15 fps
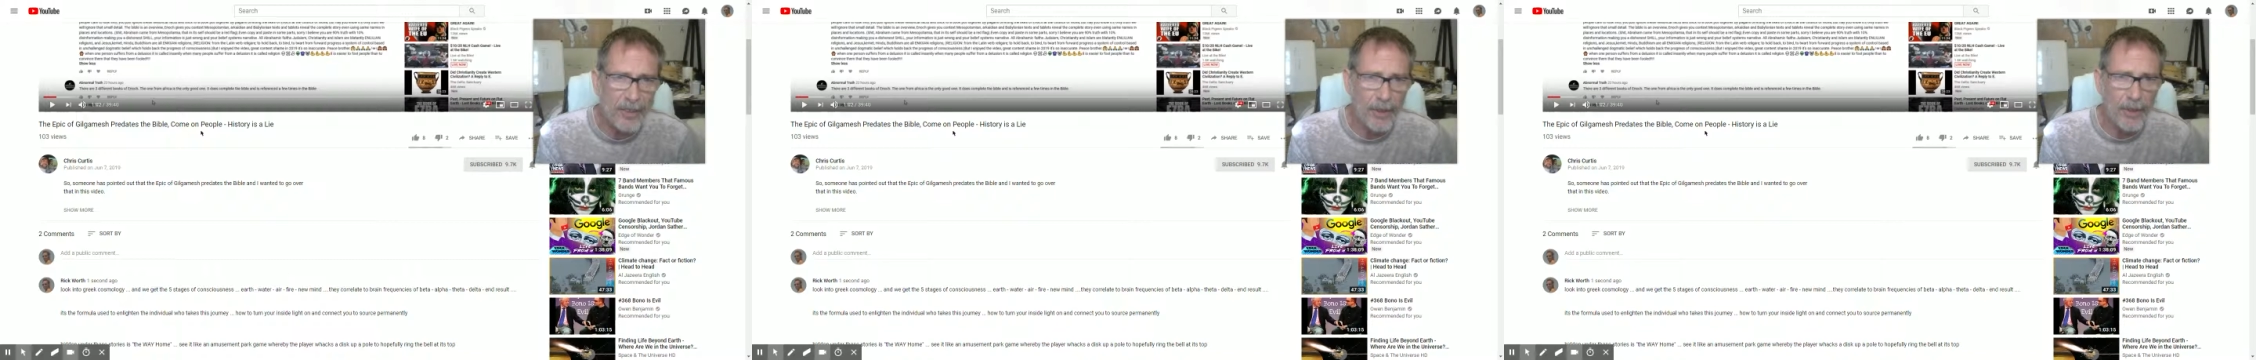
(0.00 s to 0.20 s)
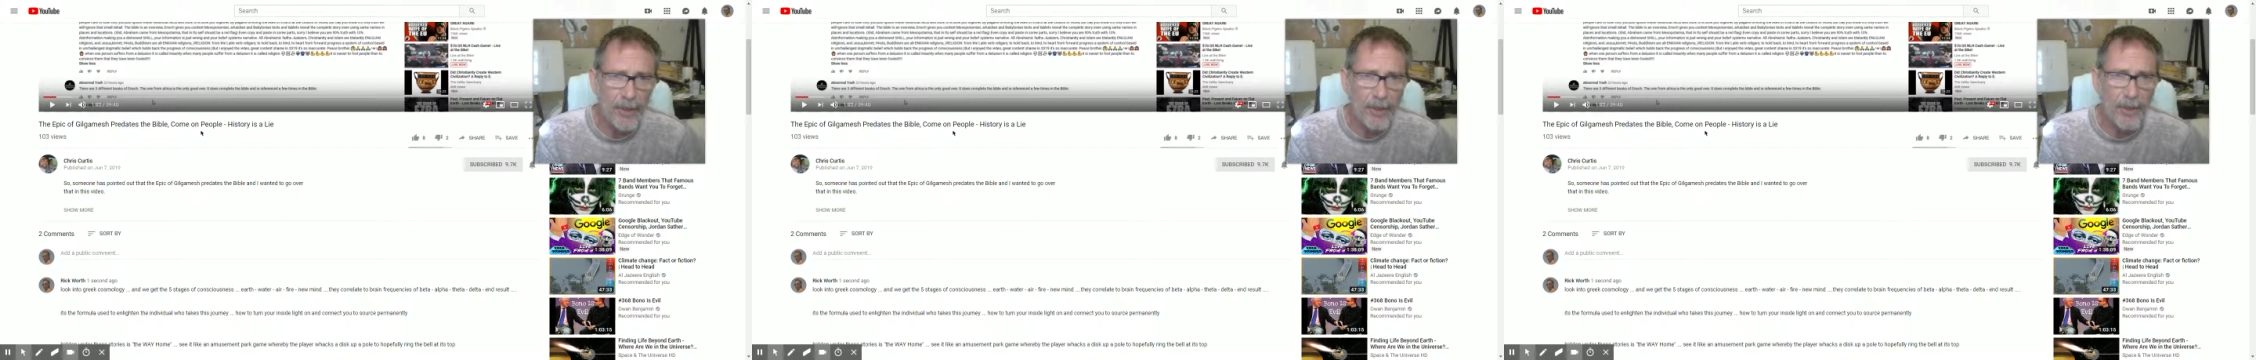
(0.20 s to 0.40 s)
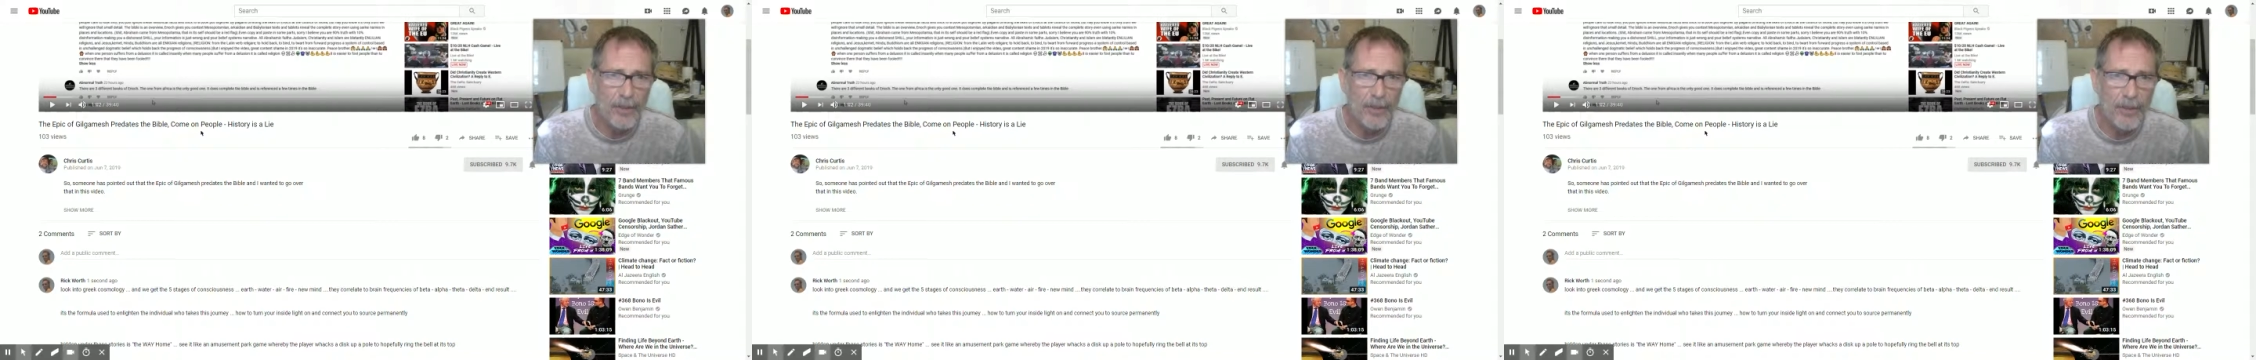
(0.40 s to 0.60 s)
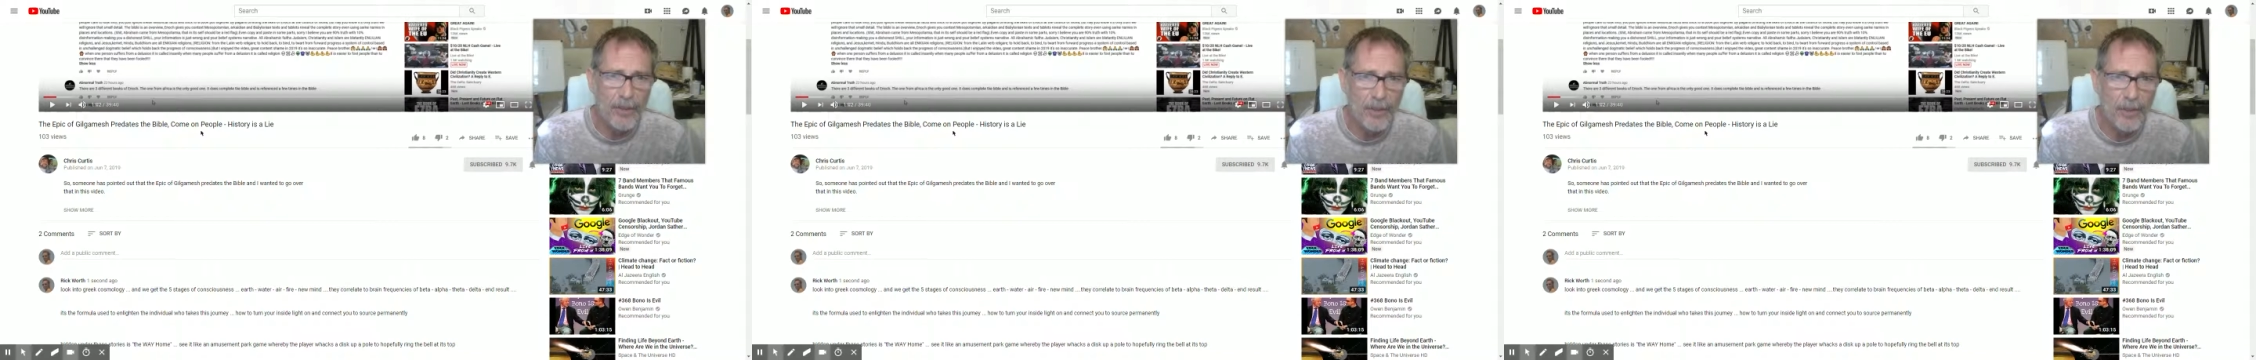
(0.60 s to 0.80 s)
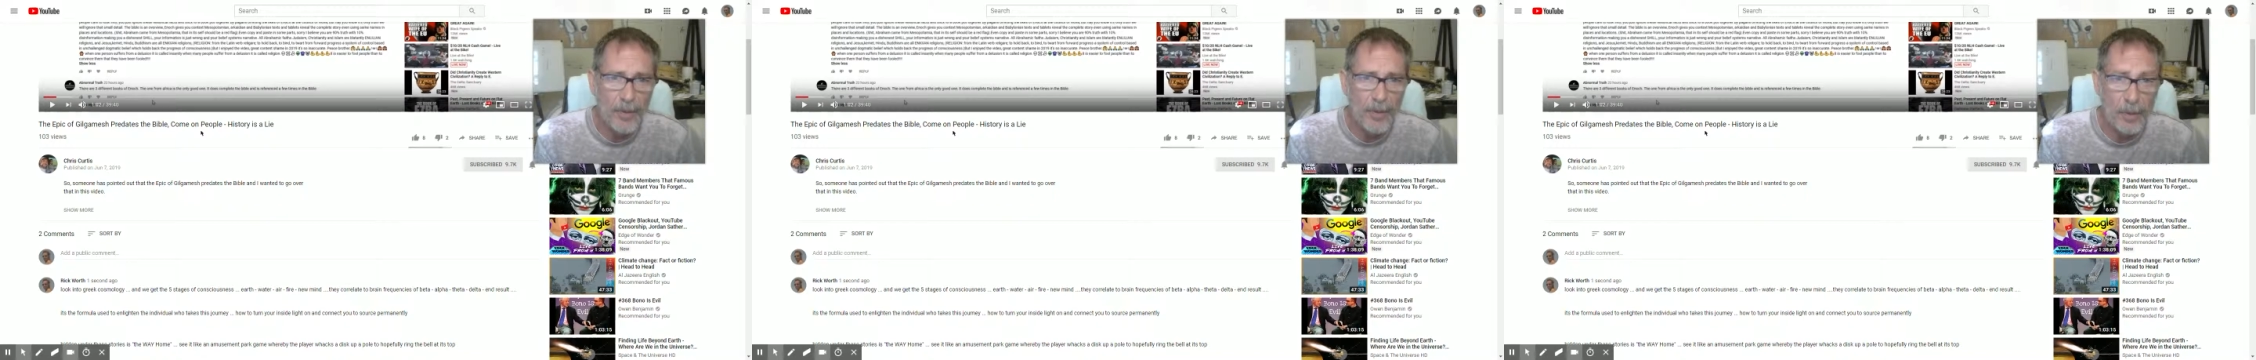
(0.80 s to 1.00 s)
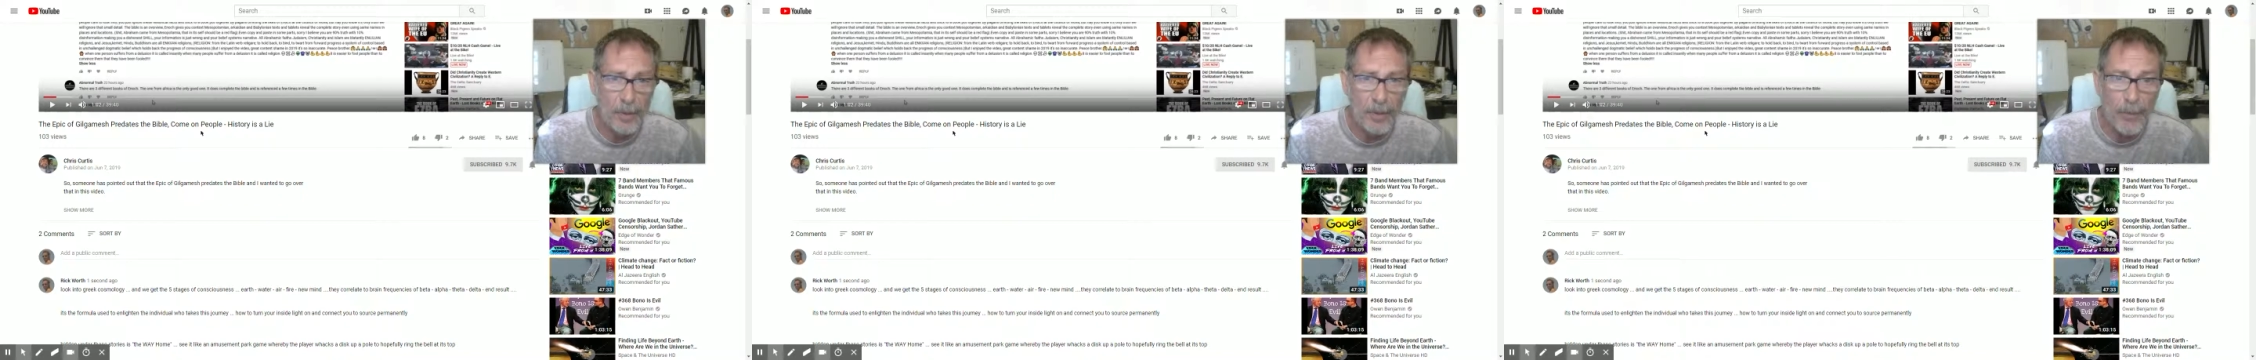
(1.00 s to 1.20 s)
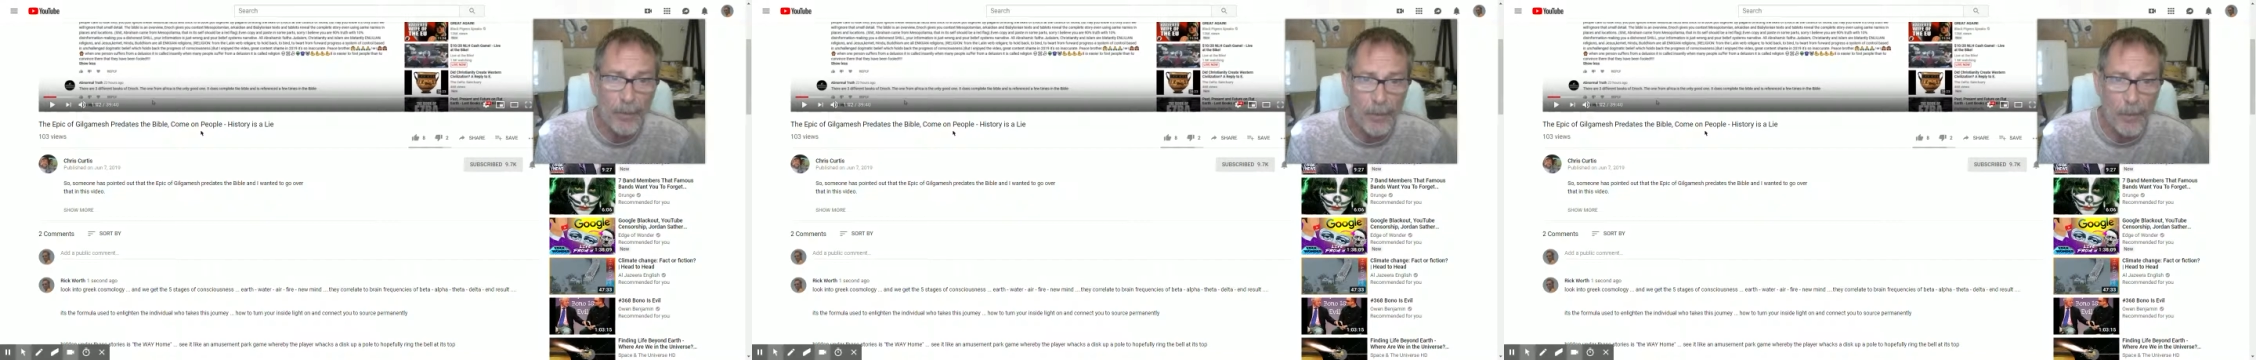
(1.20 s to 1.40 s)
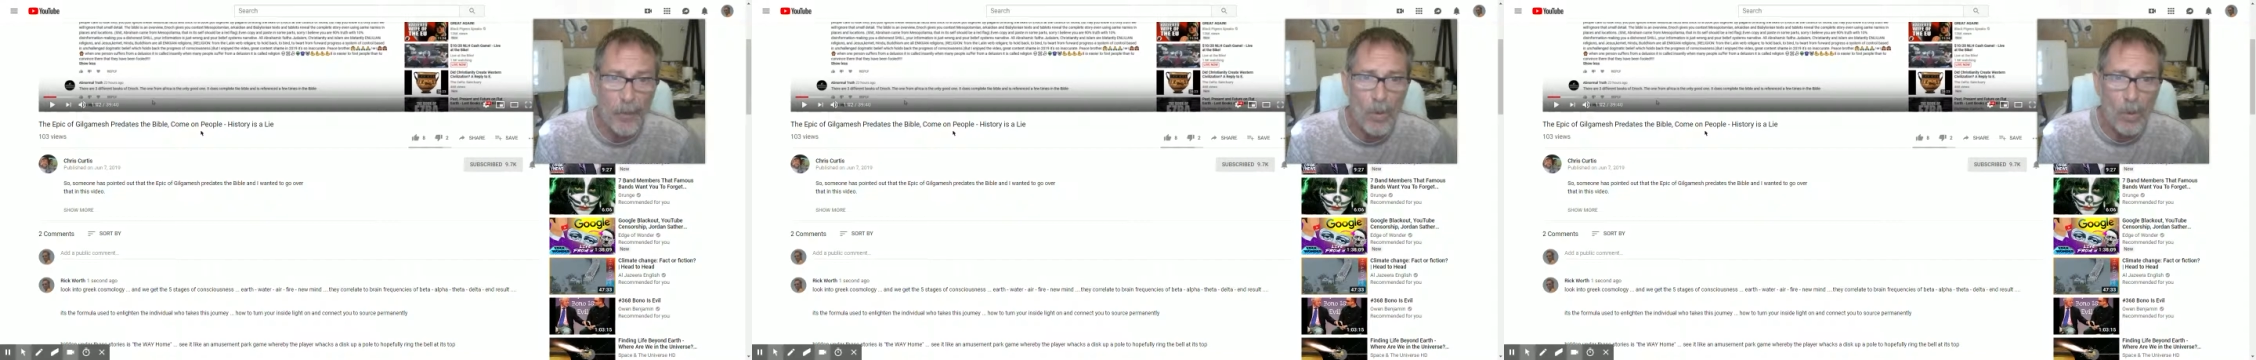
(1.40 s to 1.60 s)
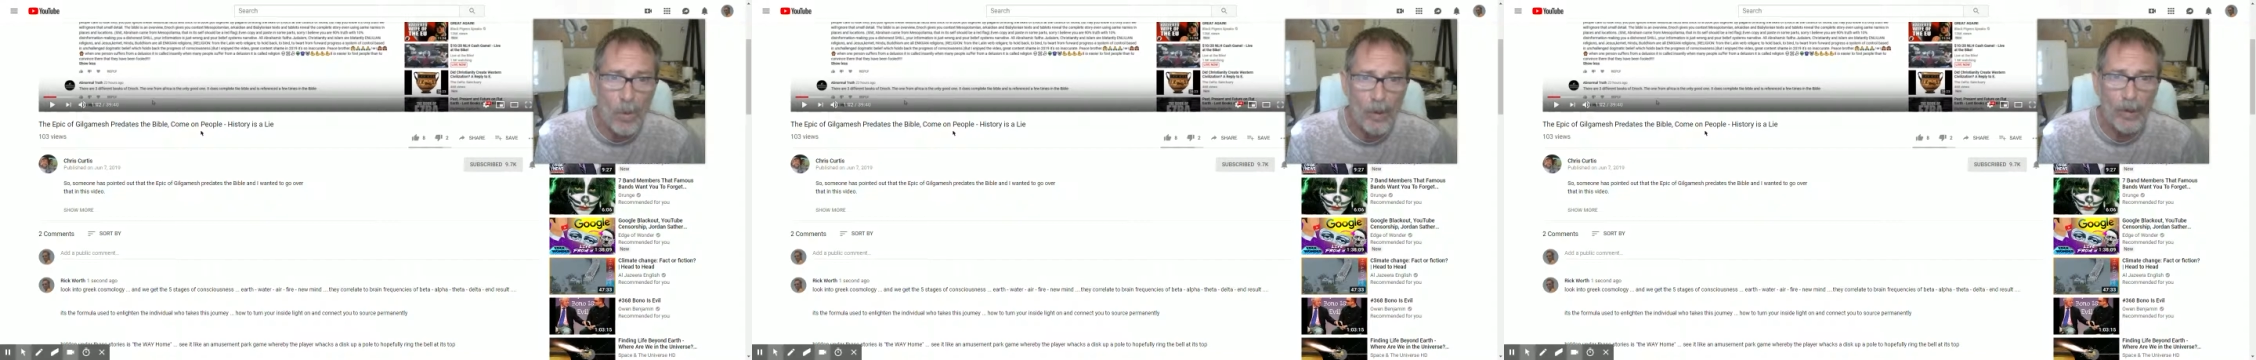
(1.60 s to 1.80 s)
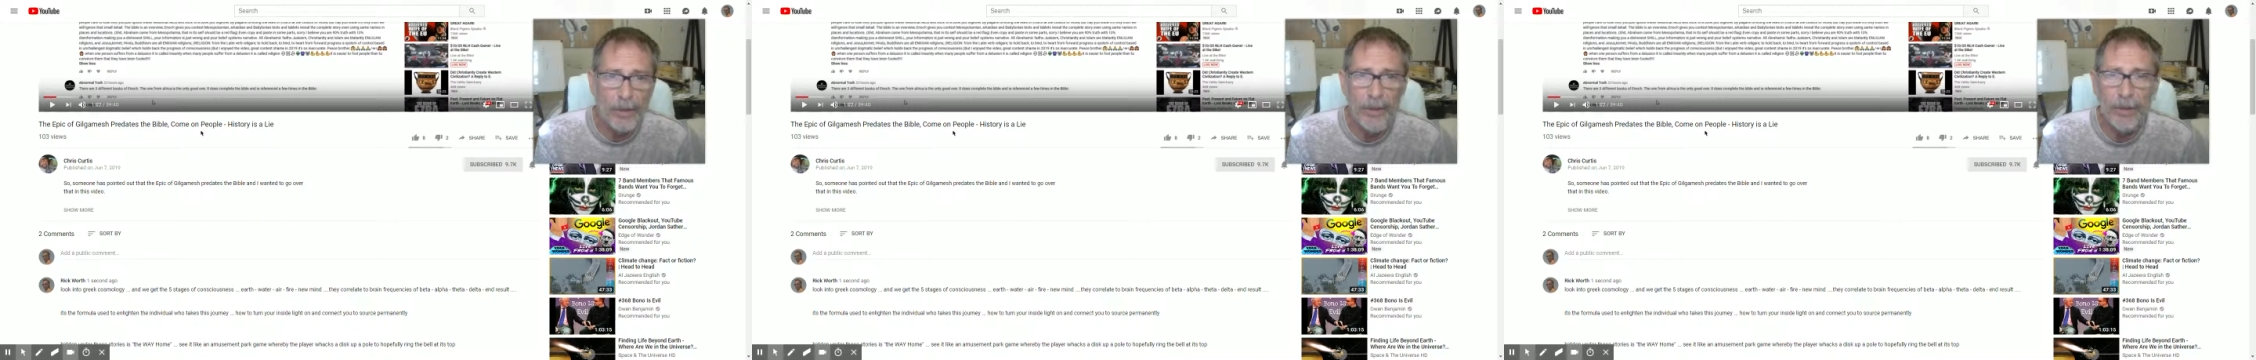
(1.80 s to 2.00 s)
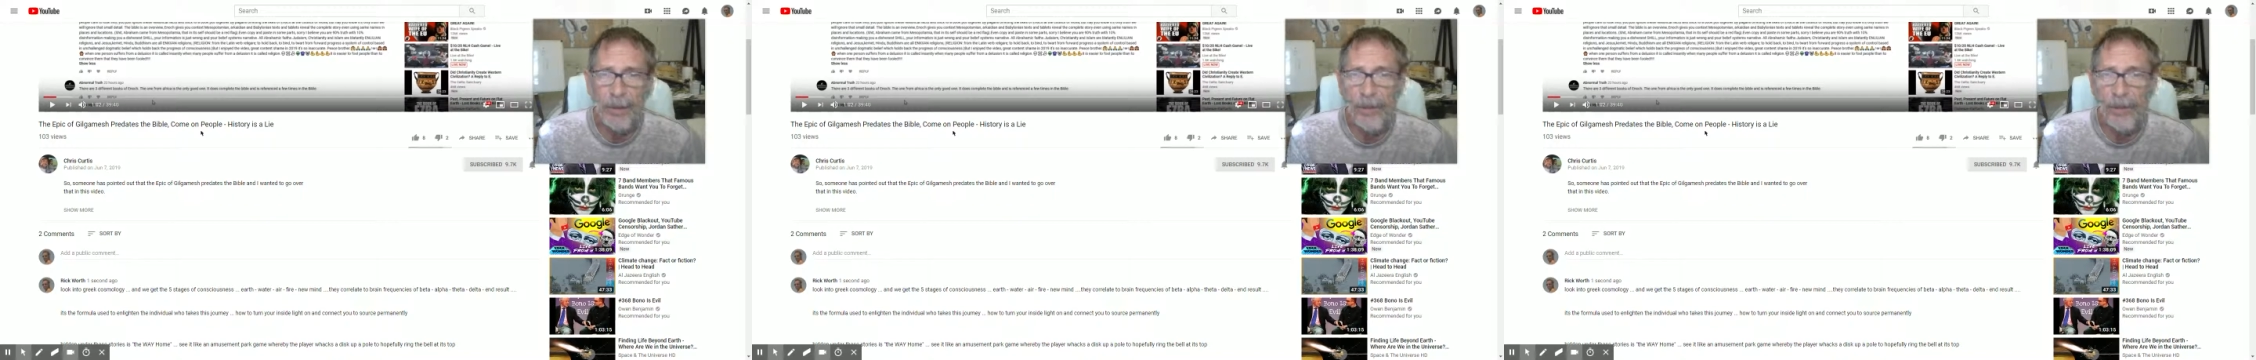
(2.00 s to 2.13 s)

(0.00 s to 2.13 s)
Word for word: years before